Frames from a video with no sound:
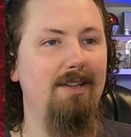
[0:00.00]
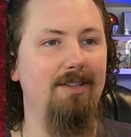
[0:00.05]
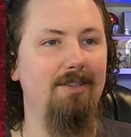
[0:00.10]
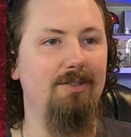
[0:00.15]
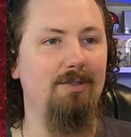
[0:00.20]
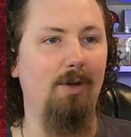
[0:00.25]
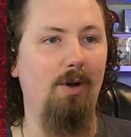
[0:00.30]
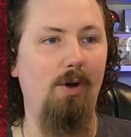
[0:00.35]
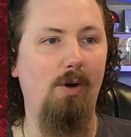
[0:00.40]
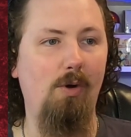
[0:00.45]

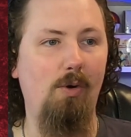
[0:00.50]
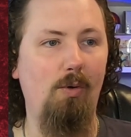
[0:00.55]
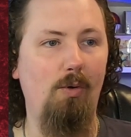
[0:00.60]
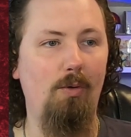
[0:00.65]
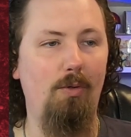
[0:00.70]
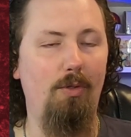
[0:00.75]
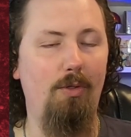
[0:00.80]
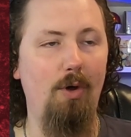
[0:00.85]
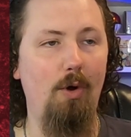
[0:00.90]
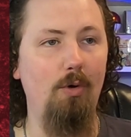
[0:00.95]
So
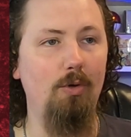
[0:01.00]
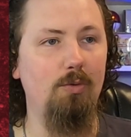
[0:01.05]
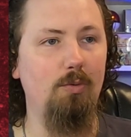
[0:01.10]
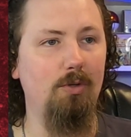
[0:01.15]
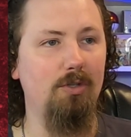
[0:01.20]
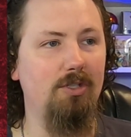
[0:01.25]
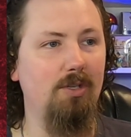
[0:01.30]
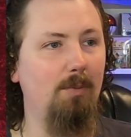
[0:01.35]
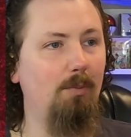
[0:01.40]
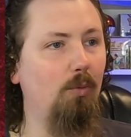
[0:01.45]
those were
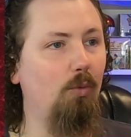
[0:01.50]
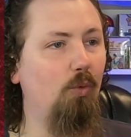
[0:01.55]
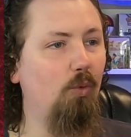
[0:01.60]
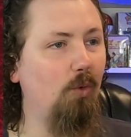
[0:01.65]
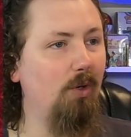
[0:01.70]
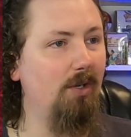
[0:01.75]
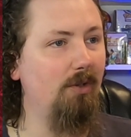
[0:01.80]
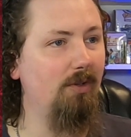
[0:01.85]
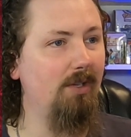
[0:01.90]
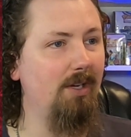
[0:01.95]
some
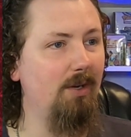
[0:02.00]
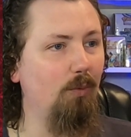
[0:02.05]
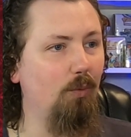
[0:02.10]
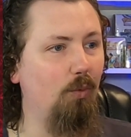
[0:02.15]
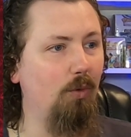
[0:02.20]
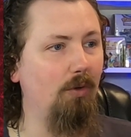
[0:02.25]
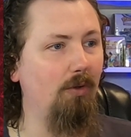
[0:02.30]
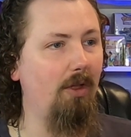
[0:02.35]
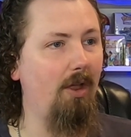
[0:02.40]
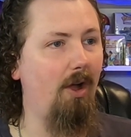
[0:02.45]
really,
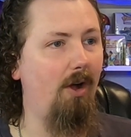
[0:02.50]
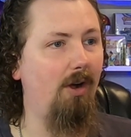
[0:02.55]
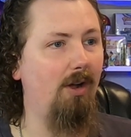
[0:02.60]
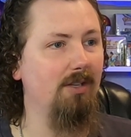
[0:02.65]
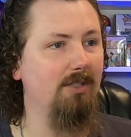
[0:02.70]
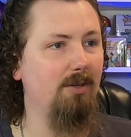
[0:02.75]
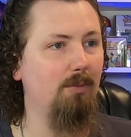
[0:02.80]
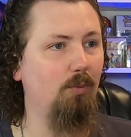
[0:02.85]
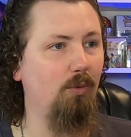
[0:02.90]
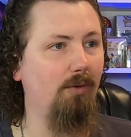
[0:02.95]
really
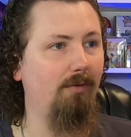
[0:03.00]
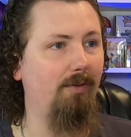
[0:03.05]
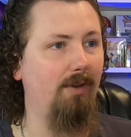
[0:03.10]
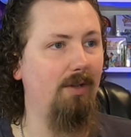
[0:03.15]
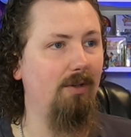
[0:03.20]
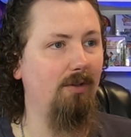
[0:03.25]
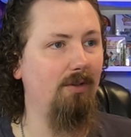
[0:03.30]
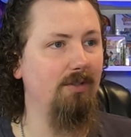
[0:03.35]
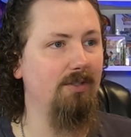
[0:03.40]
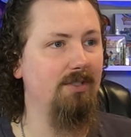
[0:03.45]
awesome
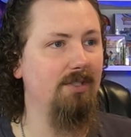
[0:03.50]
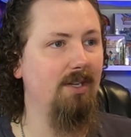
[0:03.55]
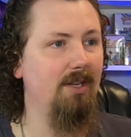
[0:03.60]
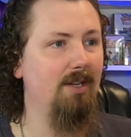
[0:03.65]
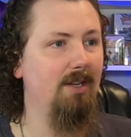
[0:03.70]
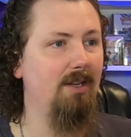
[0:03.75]
reveals.